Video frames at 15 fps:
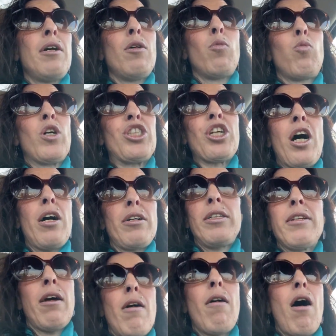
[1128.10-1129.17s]
Which you
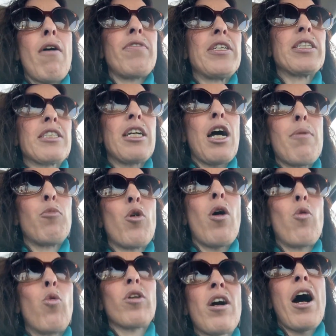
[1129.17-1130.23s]
know, obviously
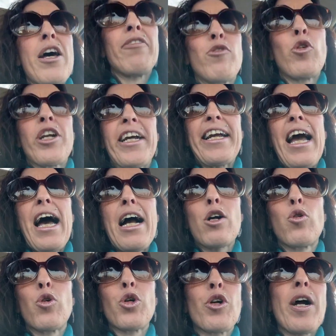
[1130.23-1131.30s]
I'm kind of on a gag
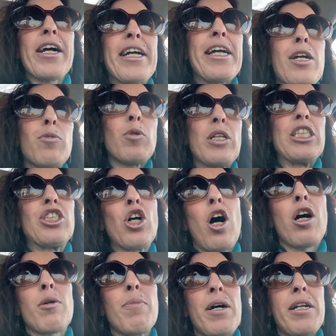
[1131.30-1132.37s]
order. I can't really
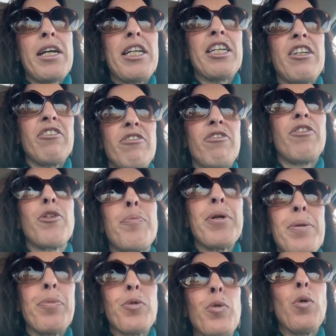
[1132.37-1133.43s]
talk about any of the
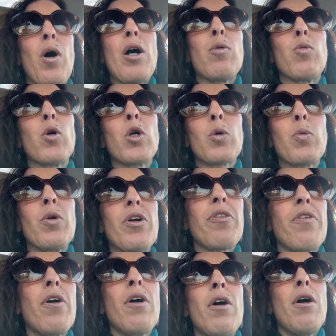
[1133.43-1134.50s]
people who I work with,
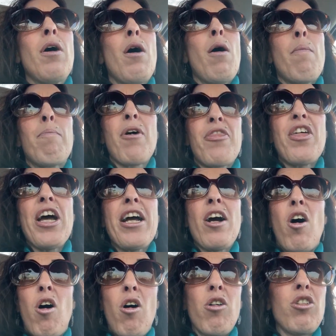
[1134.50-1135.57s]
but they
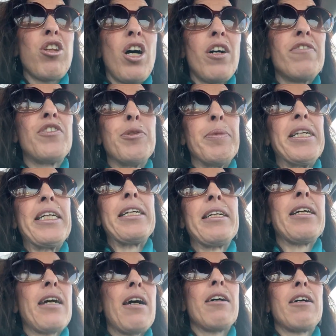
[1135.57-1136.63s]
all loved me.
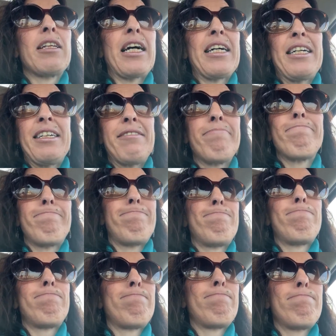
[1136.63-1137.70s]
Like,
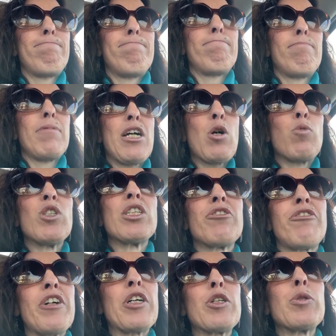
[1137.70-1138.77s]
it was a
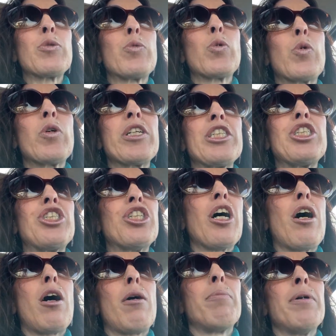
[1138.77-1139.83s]
very rewarding
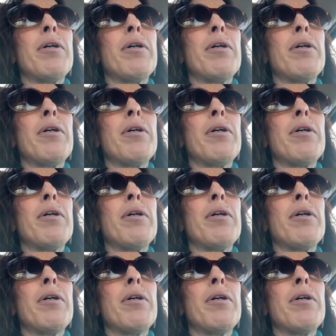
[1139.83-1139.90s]
job.